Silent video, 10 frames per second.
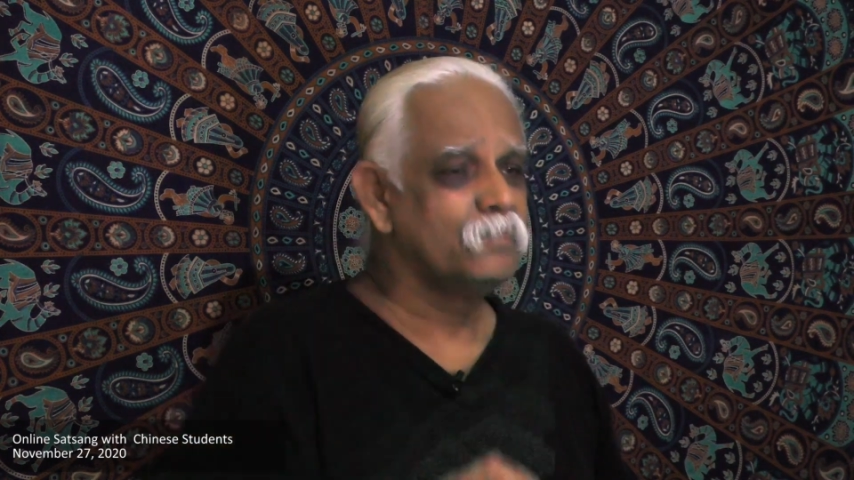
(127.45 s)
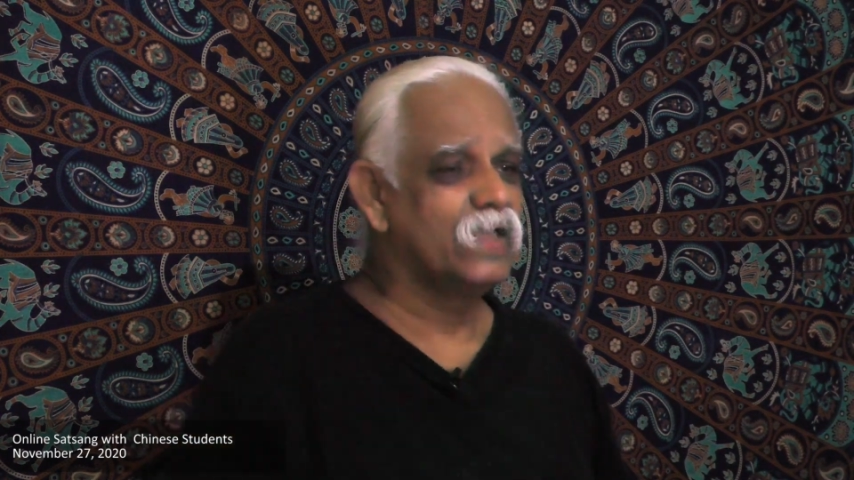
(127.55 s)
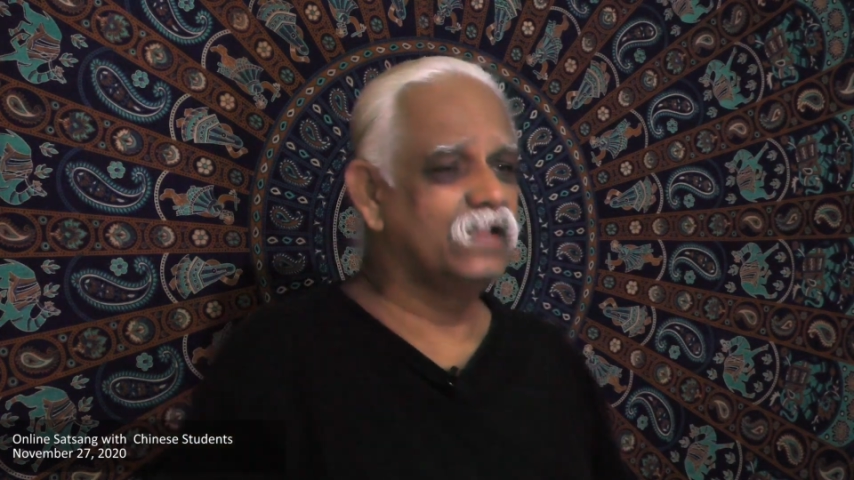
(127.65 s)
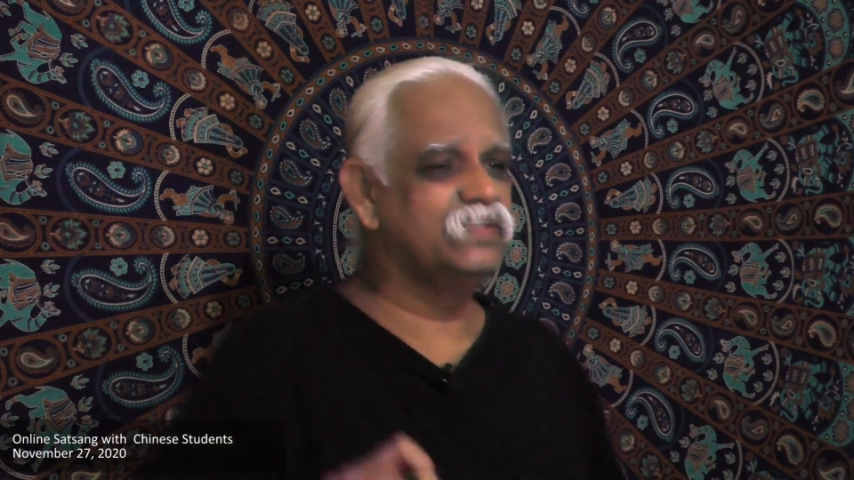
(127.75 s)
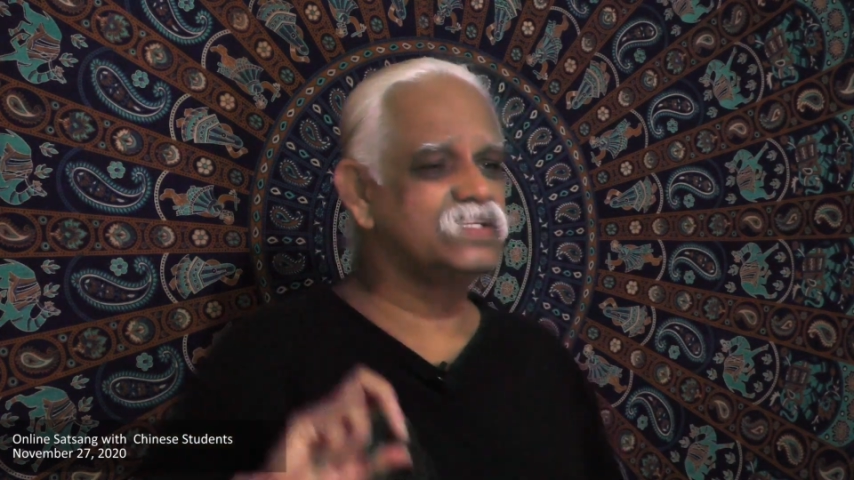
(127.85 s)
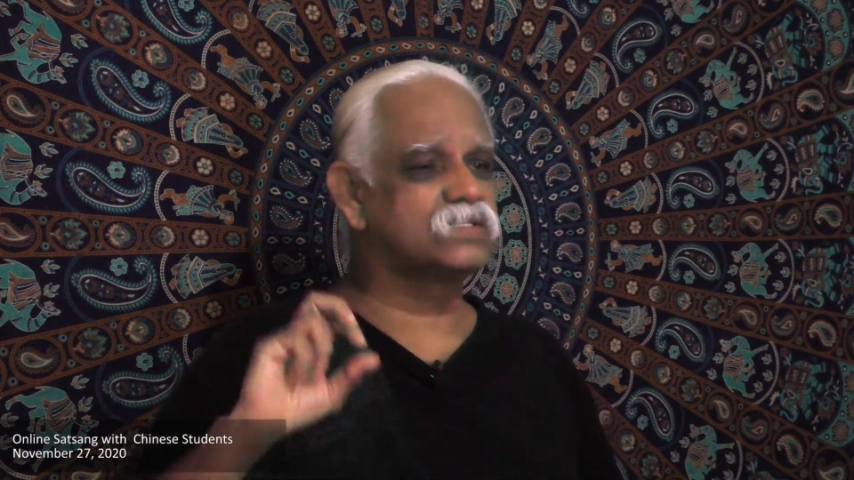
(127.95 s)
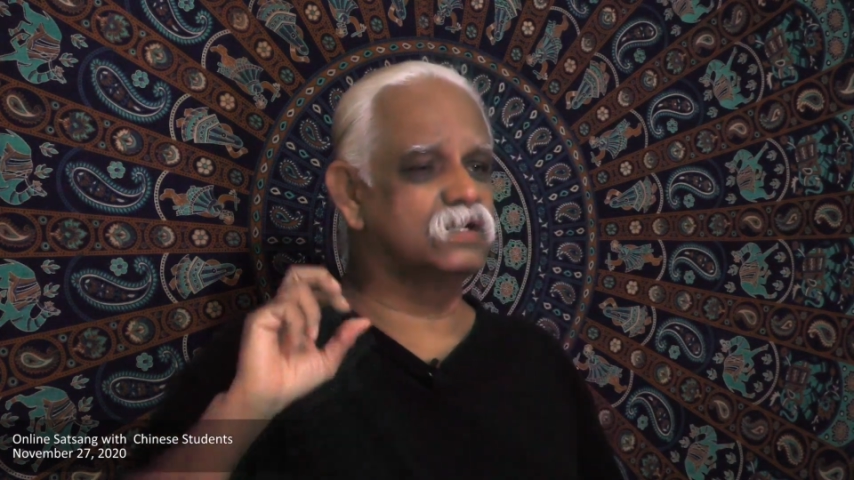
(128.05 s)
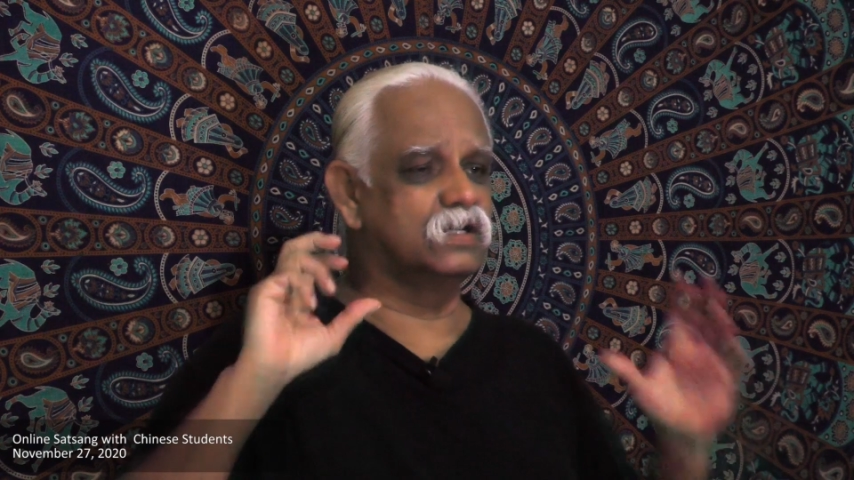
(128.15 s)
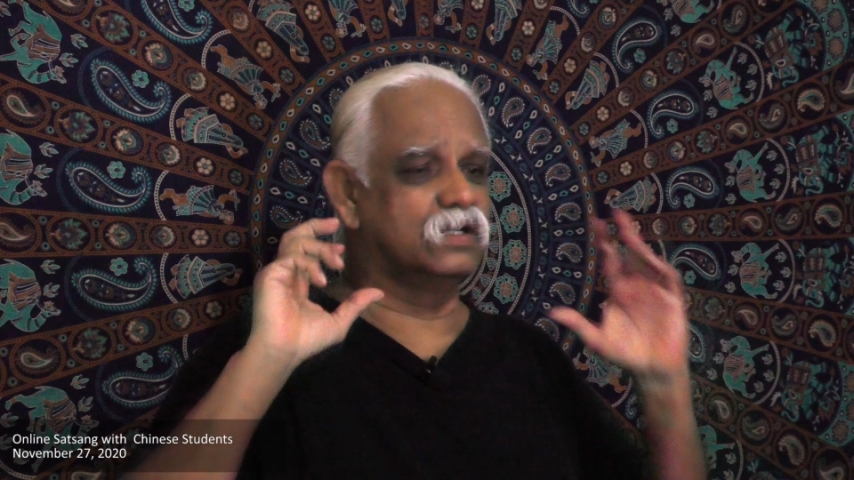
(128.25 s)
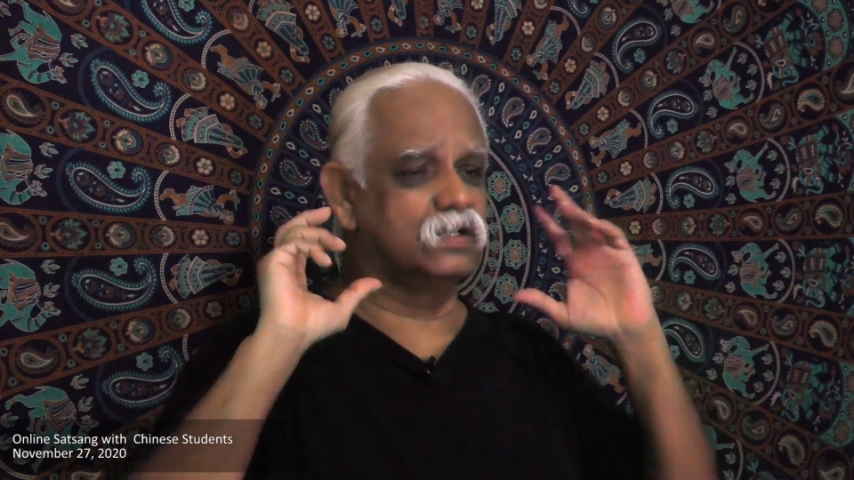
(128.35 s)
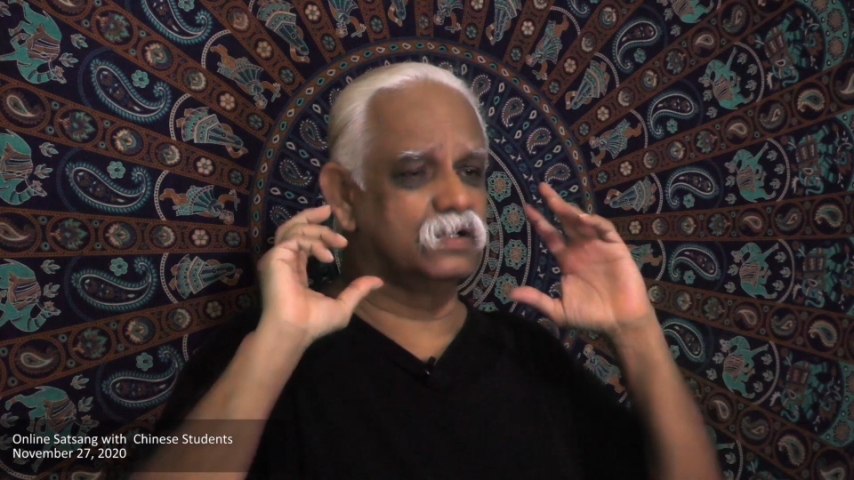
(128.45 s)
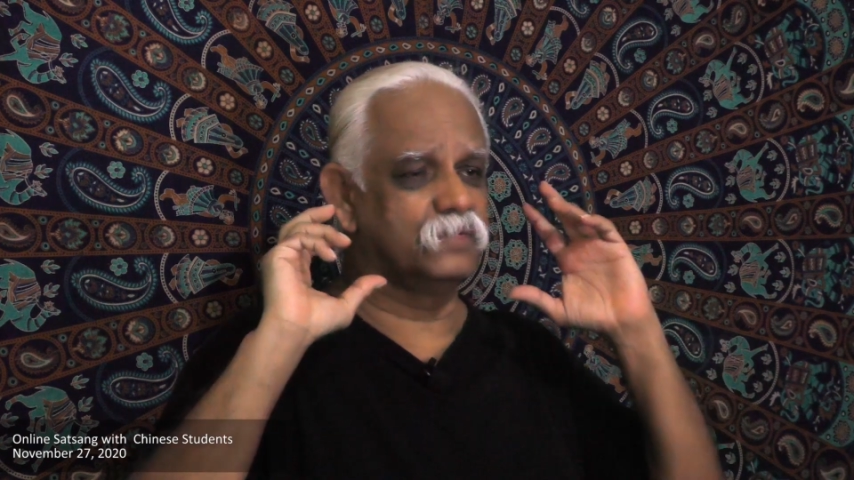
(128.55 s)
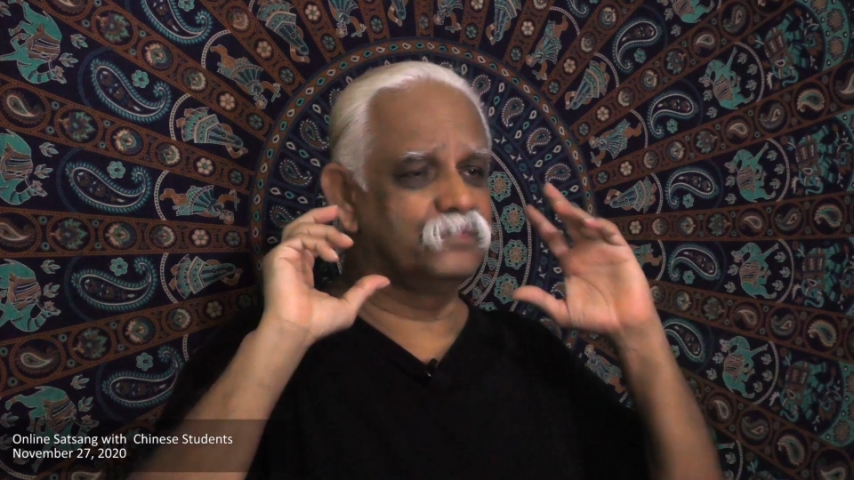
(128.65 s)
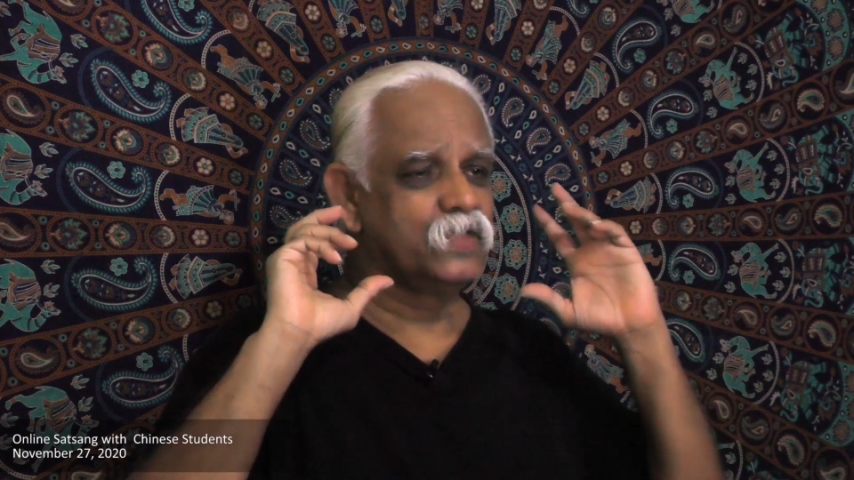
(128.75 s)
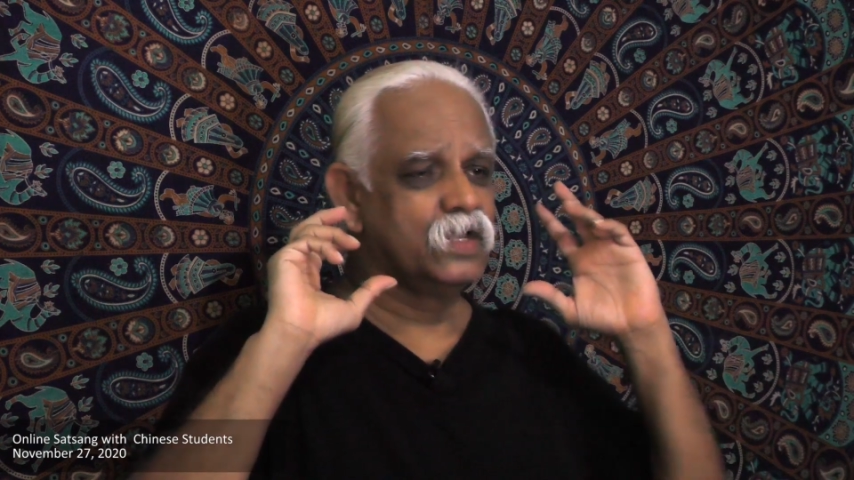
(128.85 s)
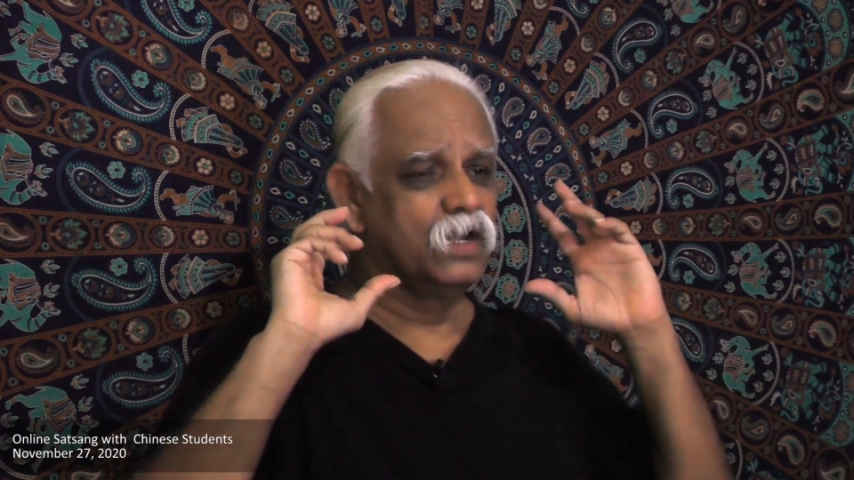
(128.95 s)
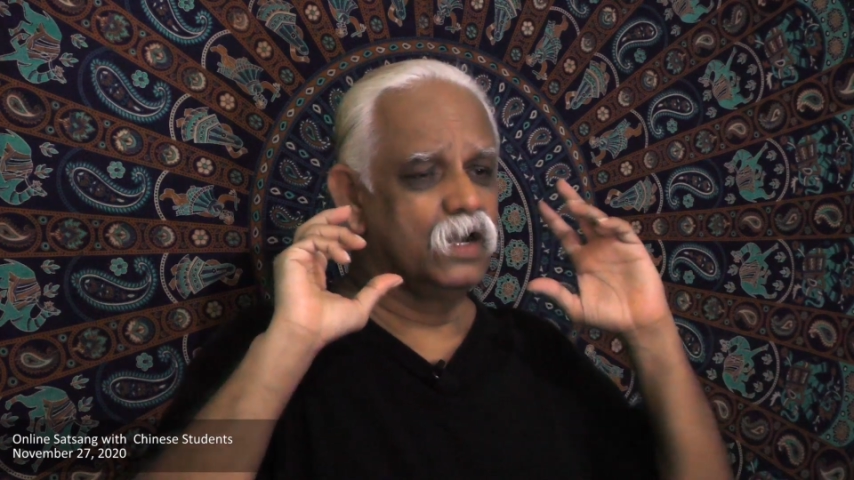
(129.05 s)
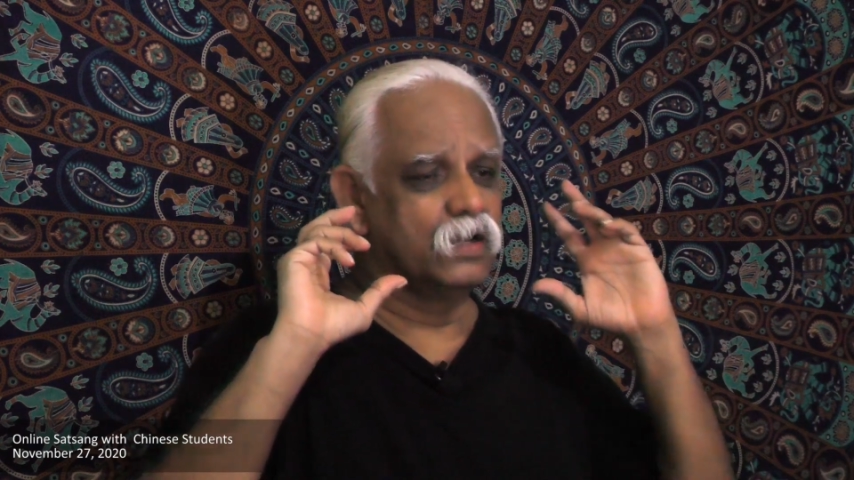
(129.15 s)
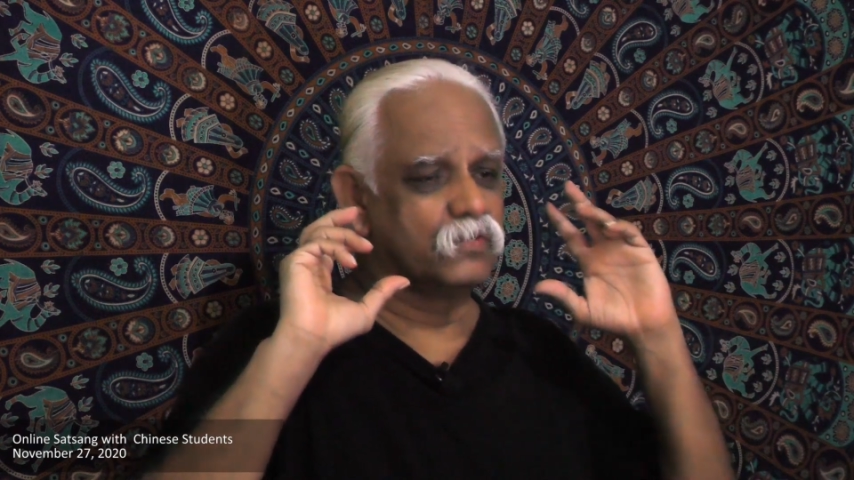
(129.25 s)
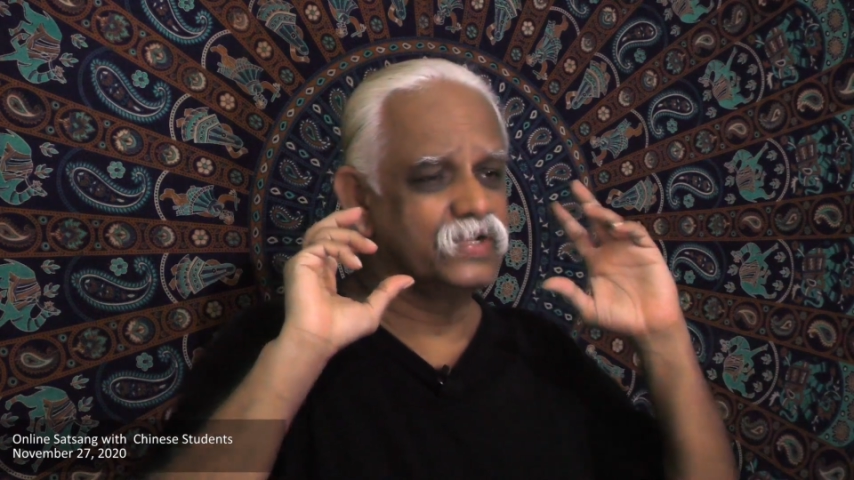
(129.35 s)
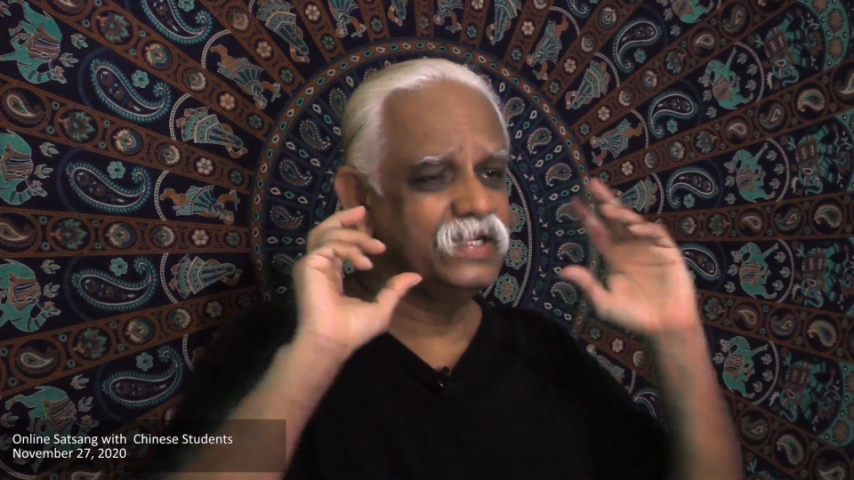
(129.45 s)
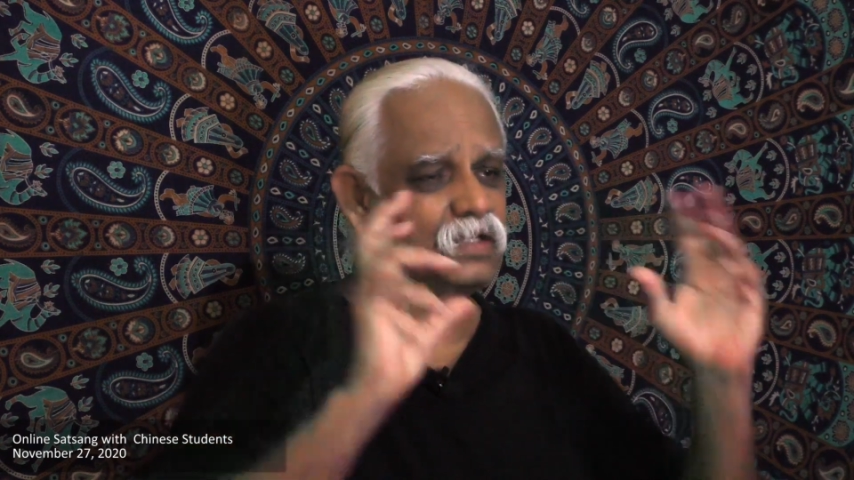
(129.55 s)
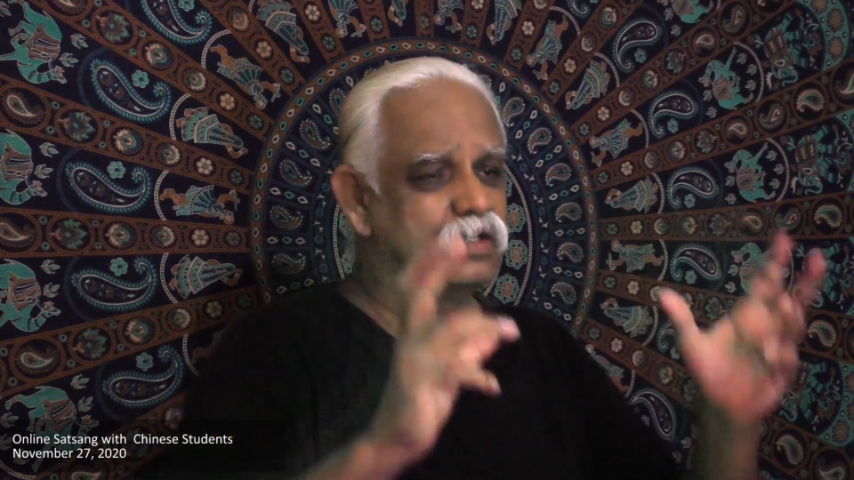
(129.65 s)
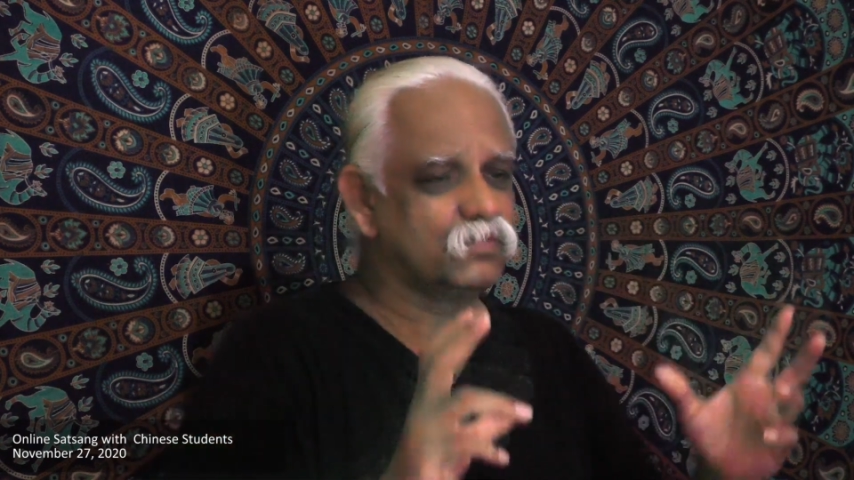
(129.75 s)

And this reading